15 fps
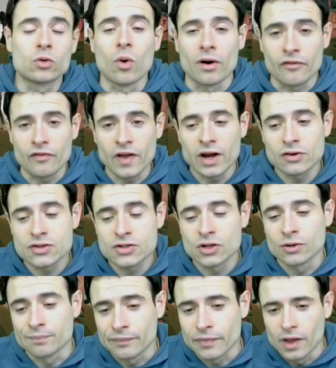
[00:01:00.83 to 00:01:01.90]
warfare.
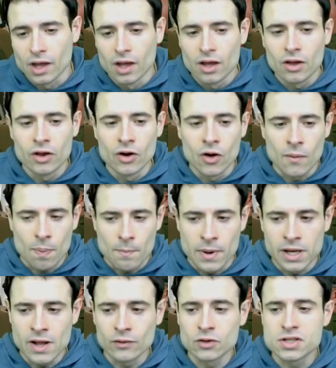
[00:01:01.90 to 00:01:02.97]
So you know,
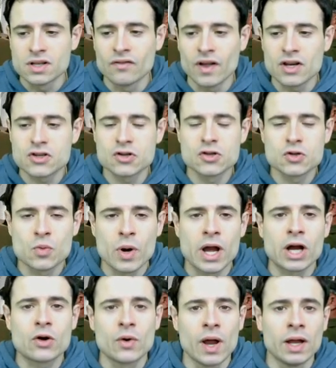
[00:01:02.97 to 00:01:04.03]
many of those inventions were
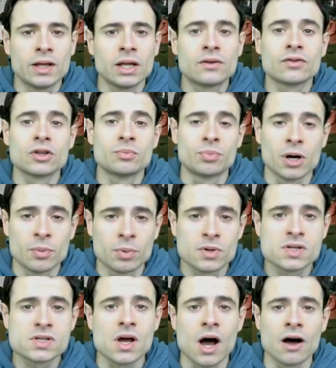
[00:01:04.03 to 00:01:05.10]
created for the
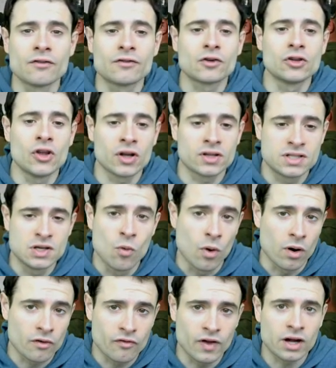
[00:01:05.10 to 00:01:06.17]
purpose of conducting
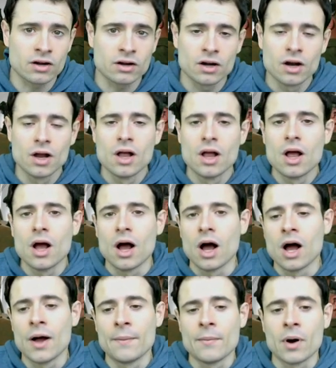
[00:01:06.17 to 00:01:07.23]
warfare
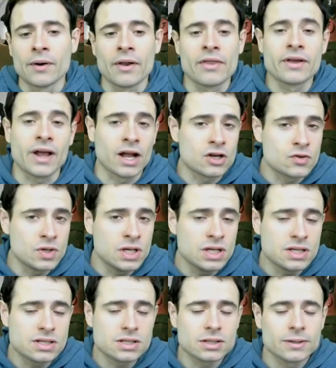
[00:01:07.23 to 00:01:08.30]
um, on other
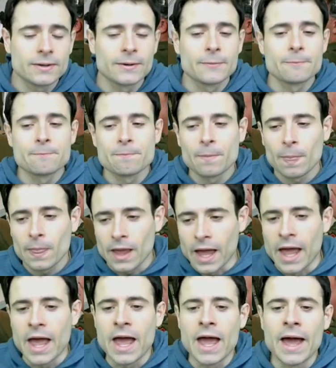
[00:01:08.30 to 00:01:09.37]
countries.
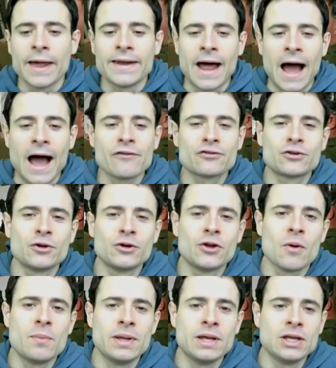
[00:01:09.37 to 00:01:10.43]
And after they're
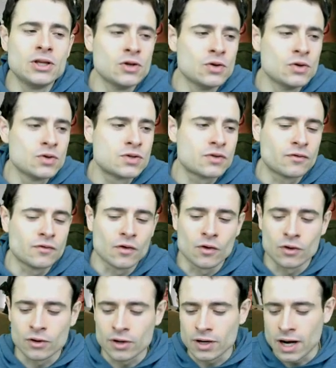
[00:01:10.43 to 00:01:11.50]
being used
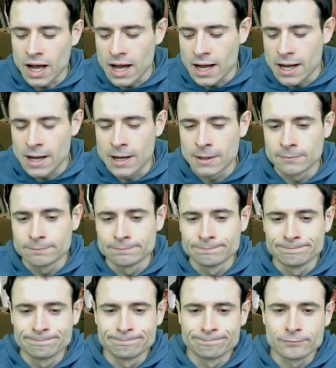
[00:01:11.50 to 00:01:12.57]
for
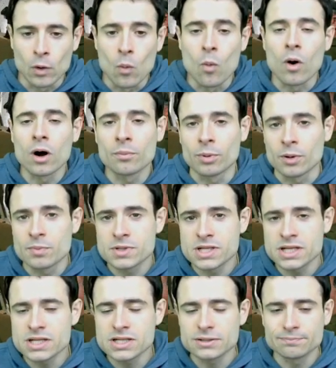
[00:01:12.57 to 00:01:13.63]
um, war
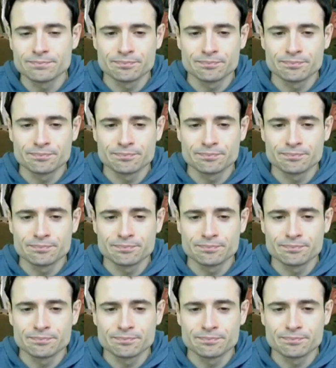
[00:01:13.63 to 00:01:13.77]
purposes,